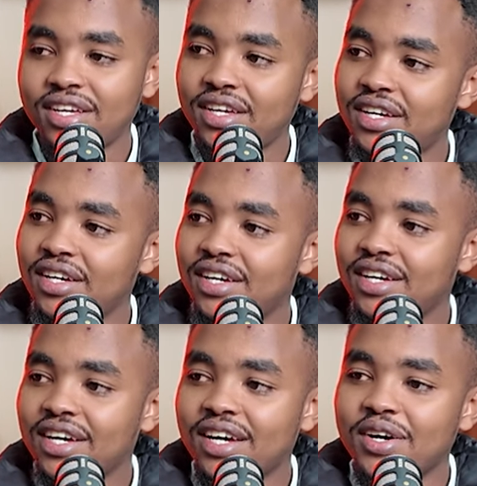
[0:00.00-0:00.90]
Yeah.
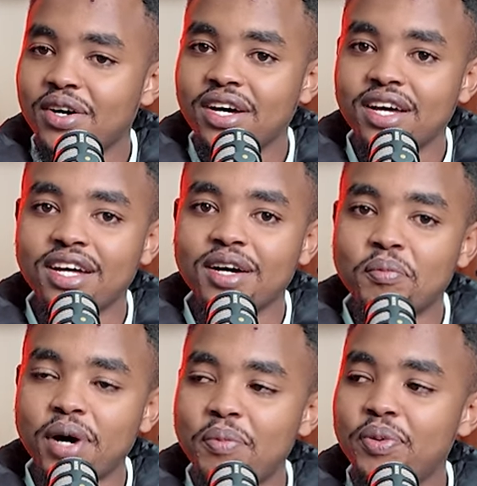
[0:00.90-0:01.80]

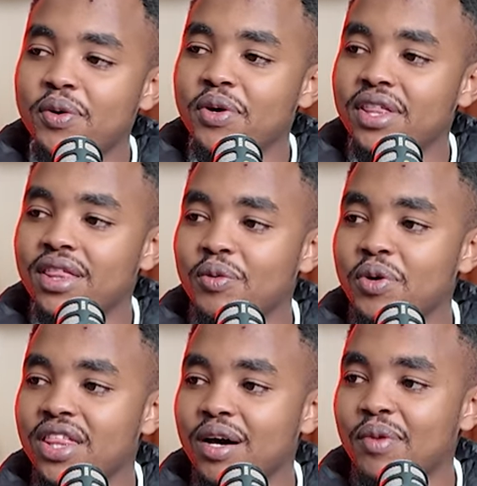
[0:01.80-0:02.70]
Mbappe with,
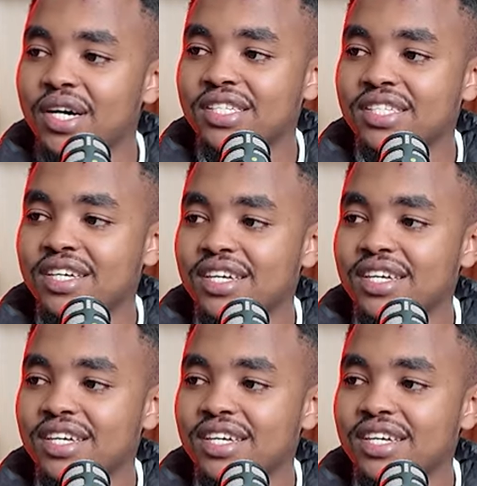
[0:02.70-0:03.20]
with a mask.